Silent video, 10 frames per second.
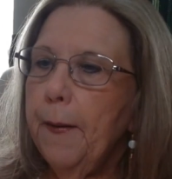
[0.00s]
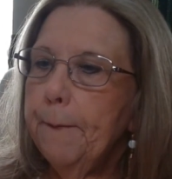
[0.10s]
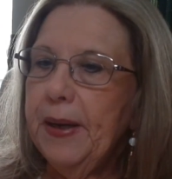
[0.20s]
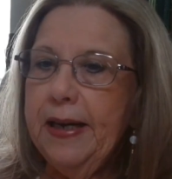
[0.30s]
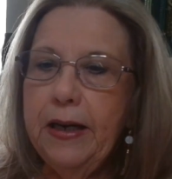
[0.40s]

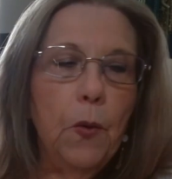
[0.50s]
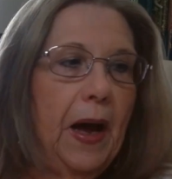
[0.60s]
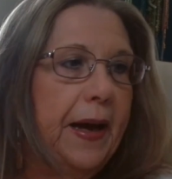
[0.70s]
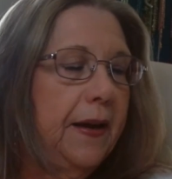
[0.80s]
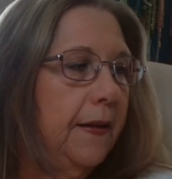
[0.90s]
But
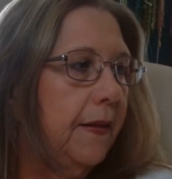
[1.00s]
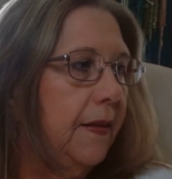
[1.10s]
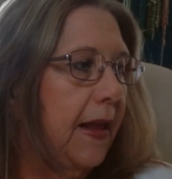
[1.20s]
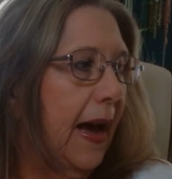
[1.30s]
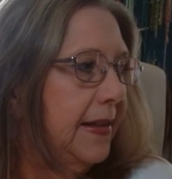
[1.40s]
anyway,
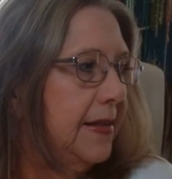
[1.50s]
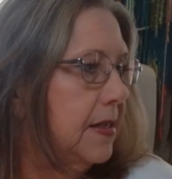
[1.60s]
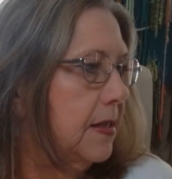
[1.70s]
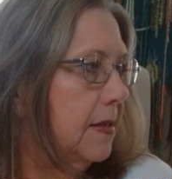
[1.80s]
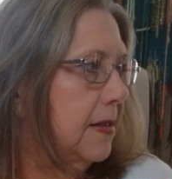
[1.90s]

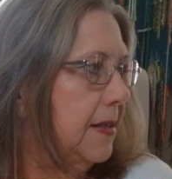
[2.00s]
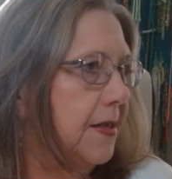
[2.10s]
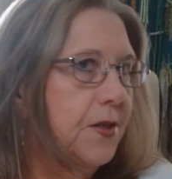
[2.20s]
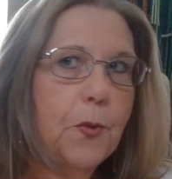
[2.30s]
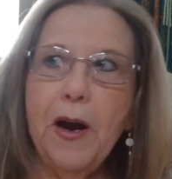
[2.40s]
this
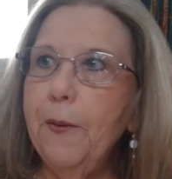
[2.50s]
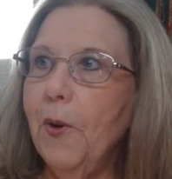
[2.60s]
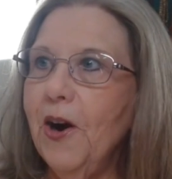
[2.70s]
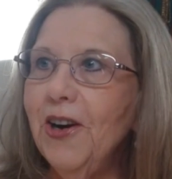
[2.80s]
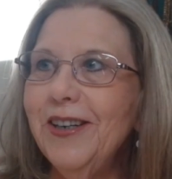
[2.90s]
is where I
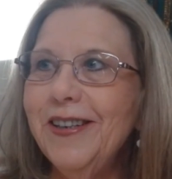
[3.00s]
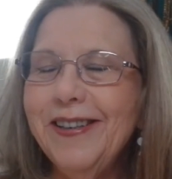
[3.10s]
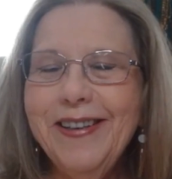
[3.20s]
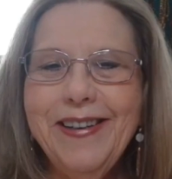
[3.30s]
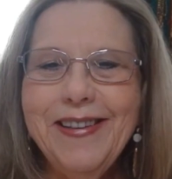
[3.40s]
work.
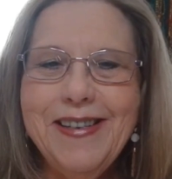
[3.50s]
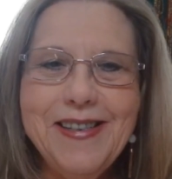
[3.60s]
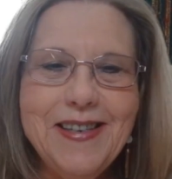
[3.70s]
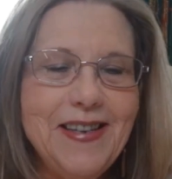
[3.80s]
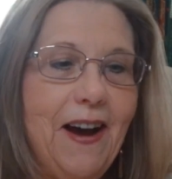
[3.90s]

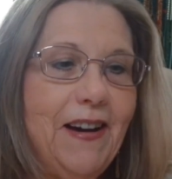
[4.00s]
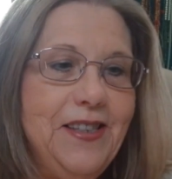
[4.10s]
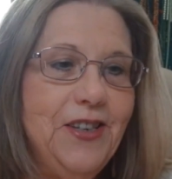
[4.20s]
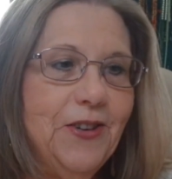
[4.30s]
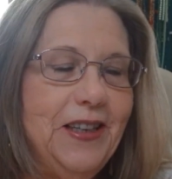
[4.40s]
This is how I
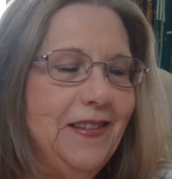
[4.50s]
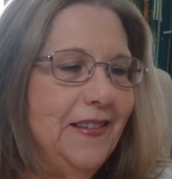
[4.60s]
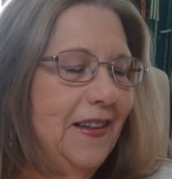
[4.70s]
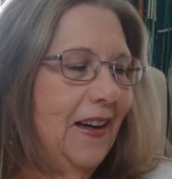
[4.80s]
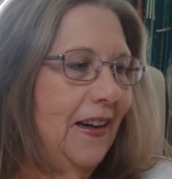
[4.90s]
do it.
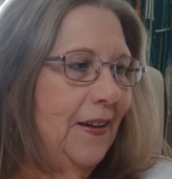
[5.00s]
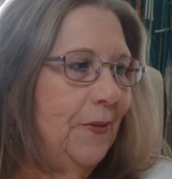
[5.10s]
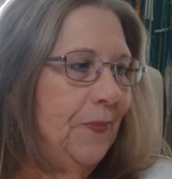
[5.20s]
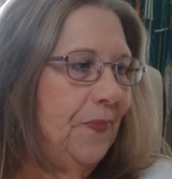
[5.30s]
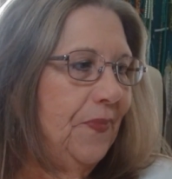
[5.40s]

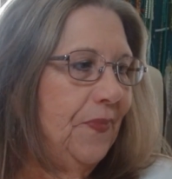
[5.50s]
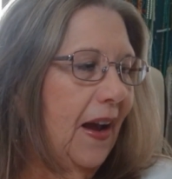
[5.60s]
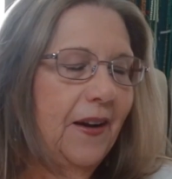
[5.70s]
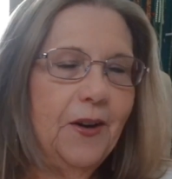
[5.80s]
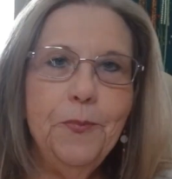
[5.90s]

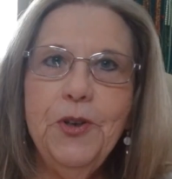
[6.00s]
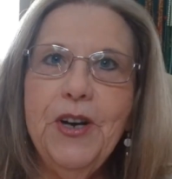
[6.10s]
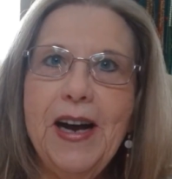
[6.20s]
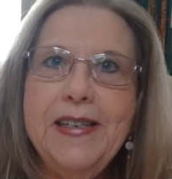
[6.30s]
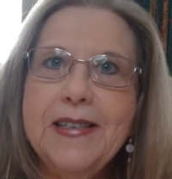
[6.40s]
I hope you
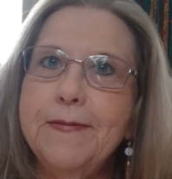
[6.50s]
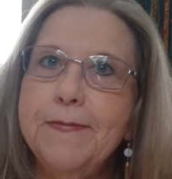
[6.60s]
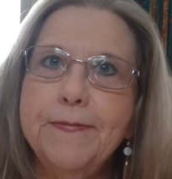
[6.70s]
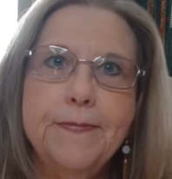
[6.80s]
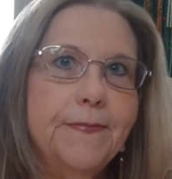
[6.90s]
guys
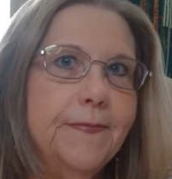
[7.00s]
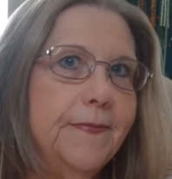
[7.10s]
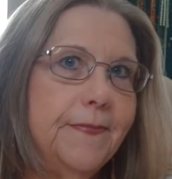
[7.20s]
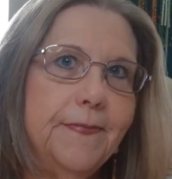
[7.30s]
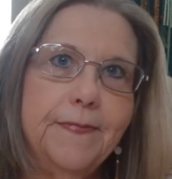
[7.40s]

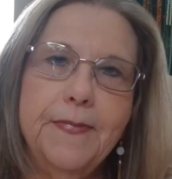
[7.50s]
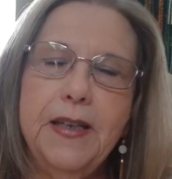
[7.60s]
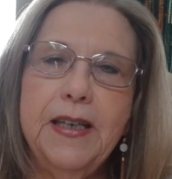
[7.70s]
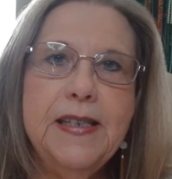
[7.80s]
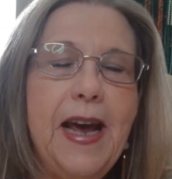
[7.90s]

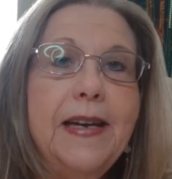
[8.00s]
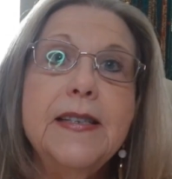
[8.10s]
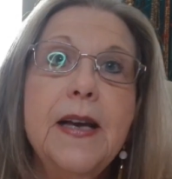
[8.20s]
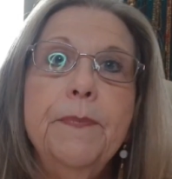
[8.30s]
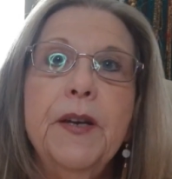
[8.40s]
can take
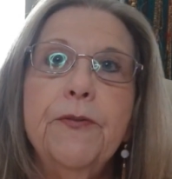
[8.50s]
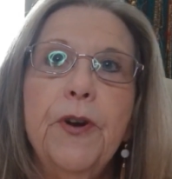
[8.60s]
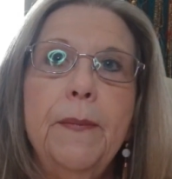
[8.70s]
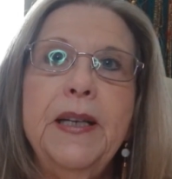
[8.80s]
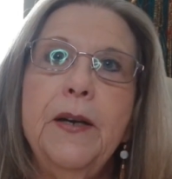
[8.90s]
something
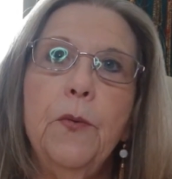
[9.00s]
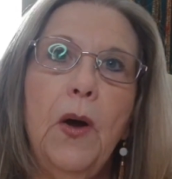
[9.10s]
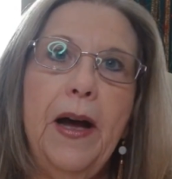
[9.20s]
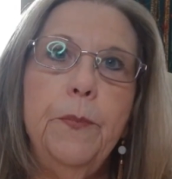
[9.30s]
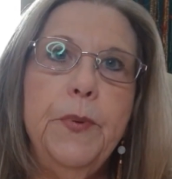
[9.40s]
from it that will
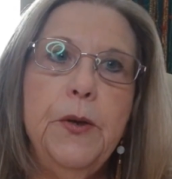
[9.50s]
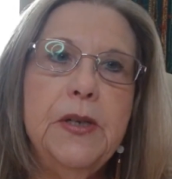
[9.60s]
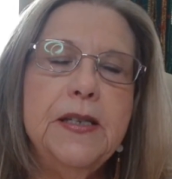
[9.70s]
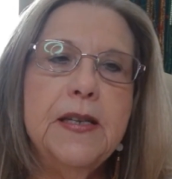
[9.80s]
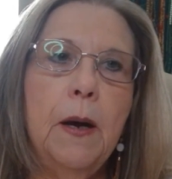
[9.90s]
help you
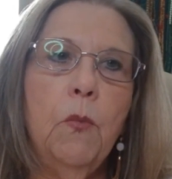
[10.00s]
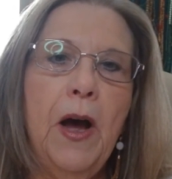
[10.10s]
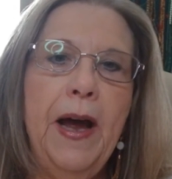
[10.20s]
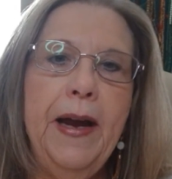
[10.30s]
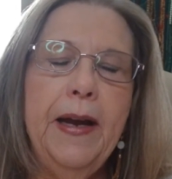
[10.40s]
in some
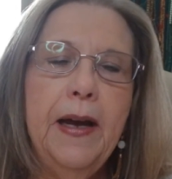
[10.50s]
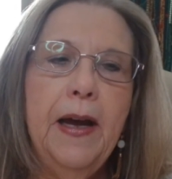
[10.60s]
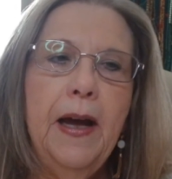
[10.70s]
way.